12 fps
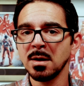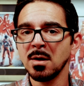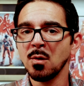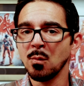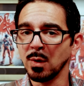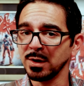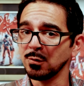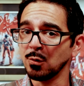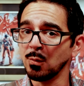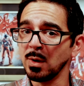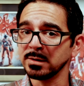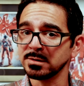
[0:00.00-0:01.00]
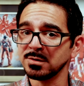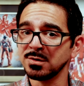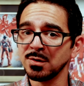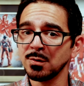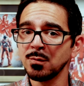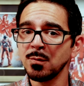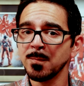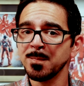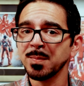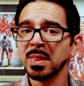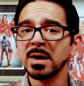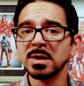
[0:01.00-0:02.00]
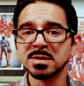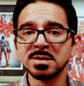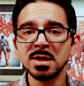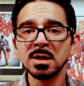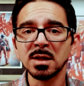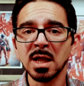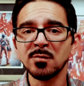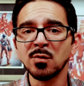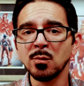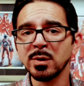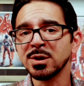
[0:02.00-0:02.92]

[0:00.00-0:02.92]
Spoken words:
What you'll want to do is de-level with a